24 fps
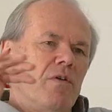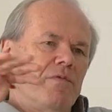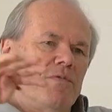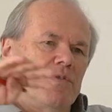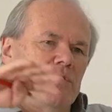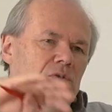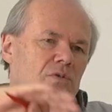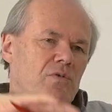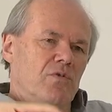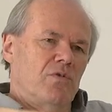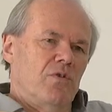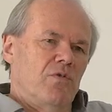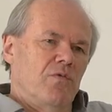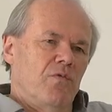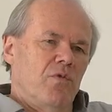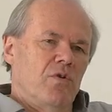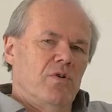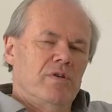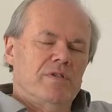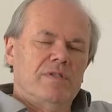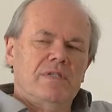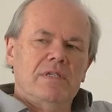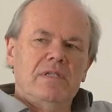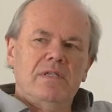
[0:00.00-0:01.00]
the
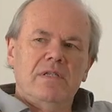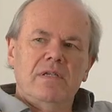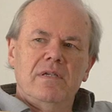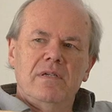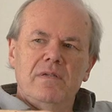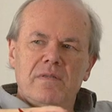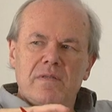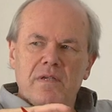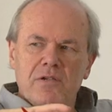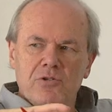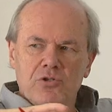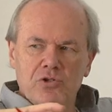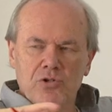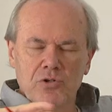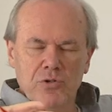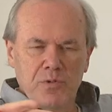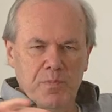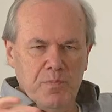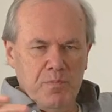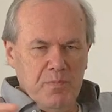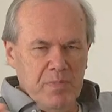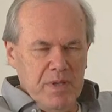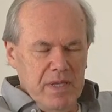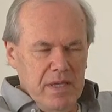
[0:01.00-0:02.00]
university. They
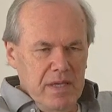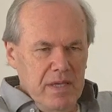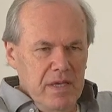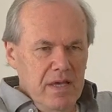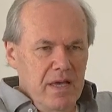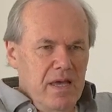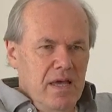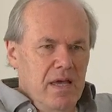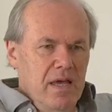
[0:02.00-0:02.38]
should be